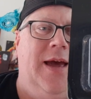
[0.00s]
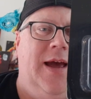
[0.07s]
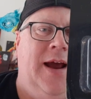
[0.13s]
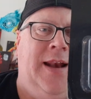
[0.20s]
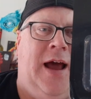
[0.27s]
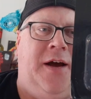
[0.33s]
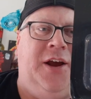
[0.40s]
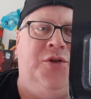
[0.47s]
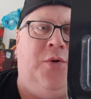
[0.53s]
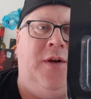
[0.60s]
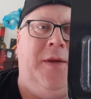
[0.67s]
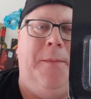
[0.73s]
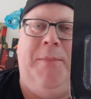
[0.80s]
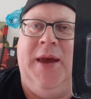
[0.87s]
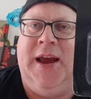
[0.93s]
And now he's one of
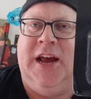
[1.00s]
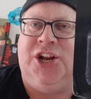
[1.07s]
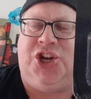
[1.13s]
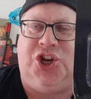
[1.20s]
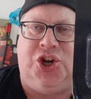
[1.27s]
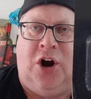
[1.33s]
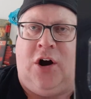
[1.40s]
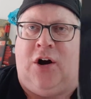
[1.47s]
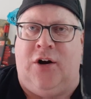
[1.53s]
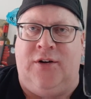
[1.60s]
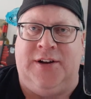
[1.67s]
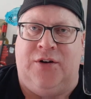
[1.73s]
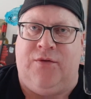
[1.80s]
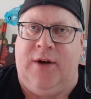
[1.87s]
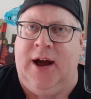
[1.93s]
the biggest stars
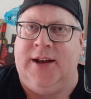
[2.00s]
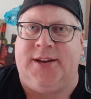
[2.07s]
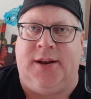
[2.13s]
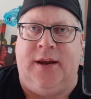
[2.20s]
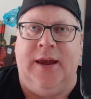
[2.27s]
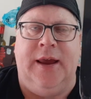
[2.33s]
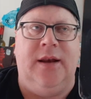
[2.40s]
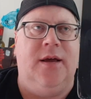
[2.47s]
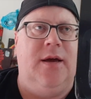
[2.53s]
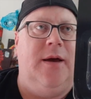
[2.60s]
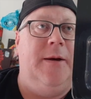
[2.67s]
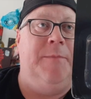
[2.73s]
in wrestling.